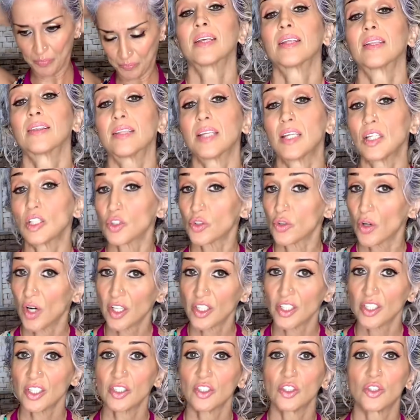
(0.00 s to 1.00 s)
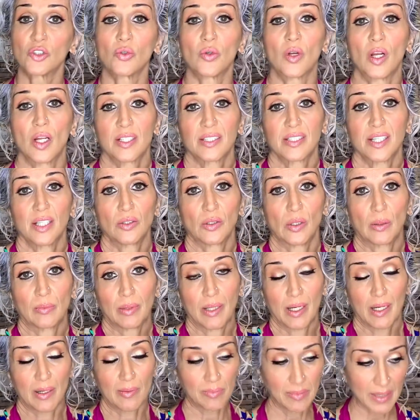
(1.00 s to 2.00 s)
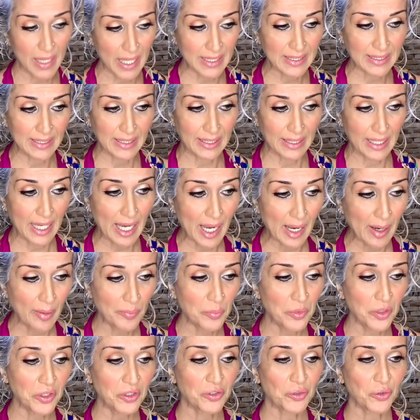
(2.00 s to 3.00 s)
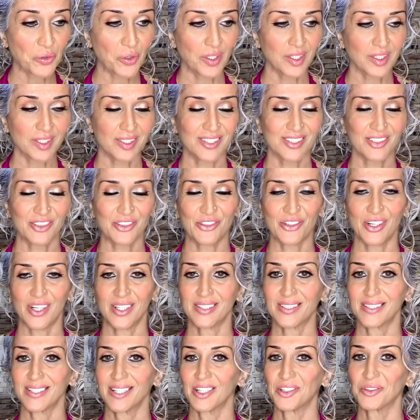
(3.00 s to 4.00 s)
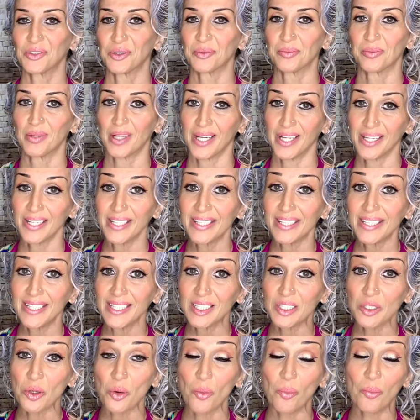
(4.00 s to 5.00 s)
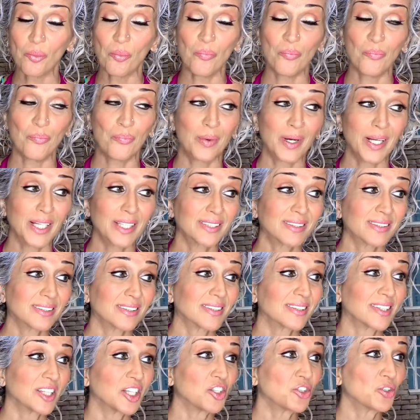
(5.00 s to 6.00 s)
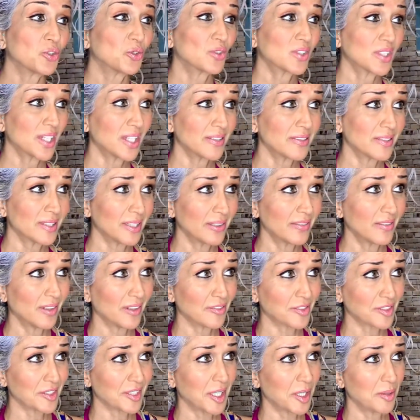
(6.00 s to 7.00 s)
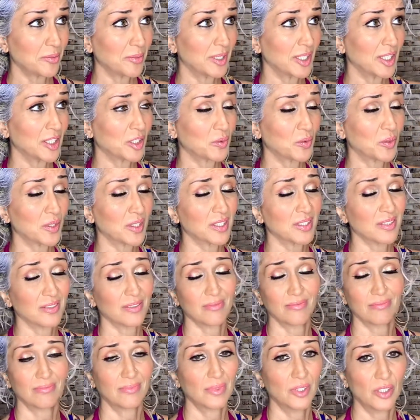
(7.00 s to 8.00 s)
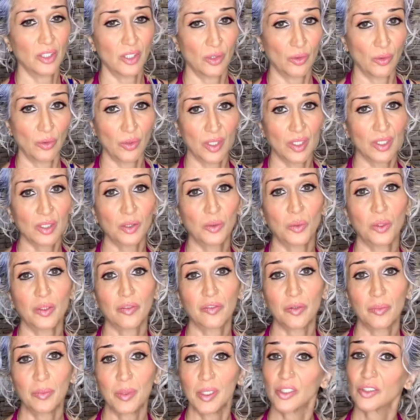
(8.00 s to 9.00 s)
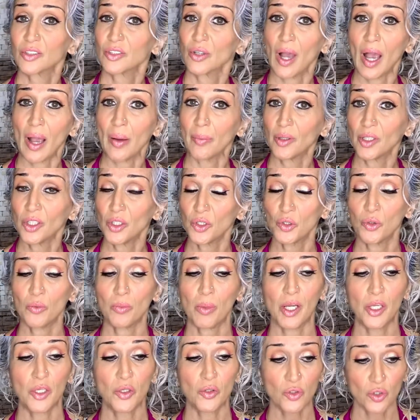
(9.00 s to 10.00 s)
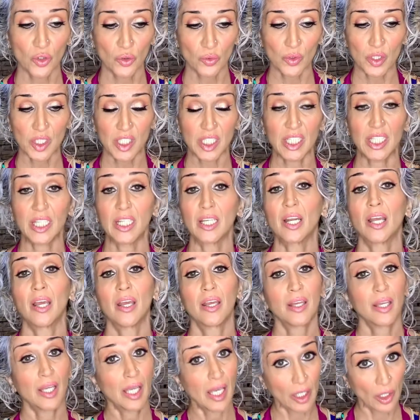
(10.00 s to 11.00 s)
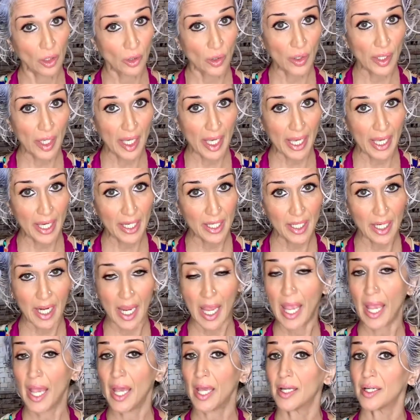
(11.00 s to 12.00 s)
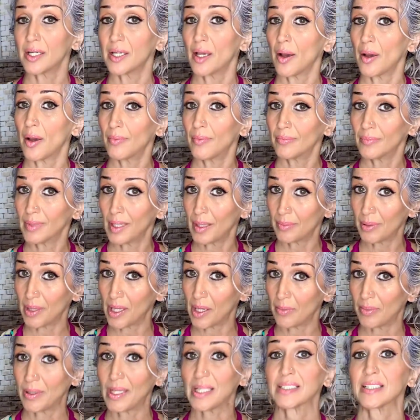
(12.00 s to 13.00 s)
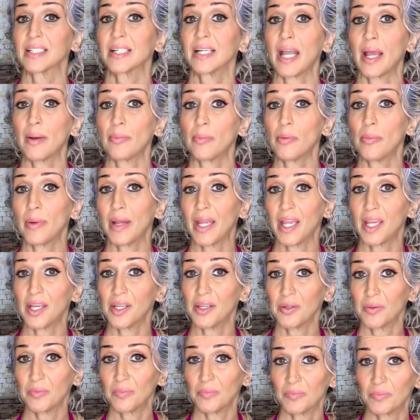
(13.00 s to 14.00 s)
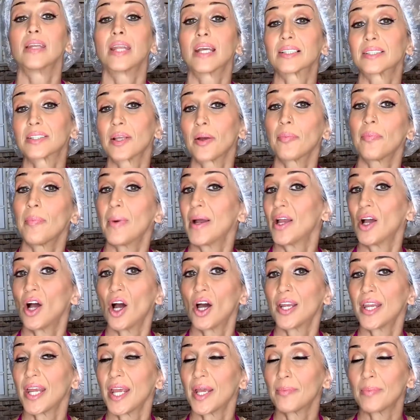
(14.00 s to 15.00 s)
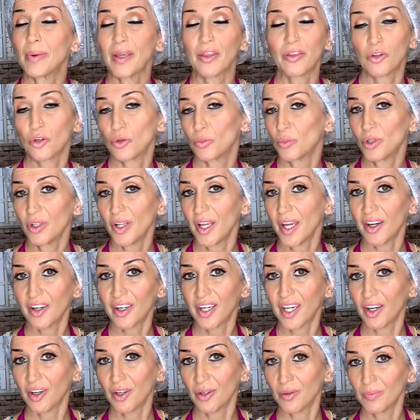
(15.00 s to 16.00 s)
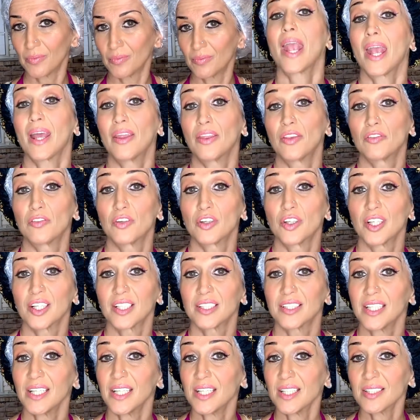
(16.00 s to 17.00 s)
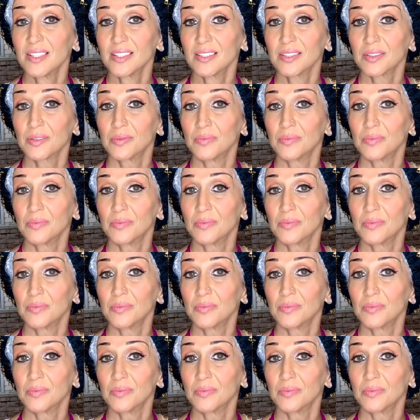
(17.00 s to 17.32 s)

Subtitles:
The instructions do not say to apply a plastic cap. The instructions do not say to apply heat, but they do say to leave on for 10 minutes, which no, doesn't work for me. So I'm going to do my usual routine and go ahead and apply a plastic cap on my head. Next up, my hot head by Thermal Hair Care. And the verdict is,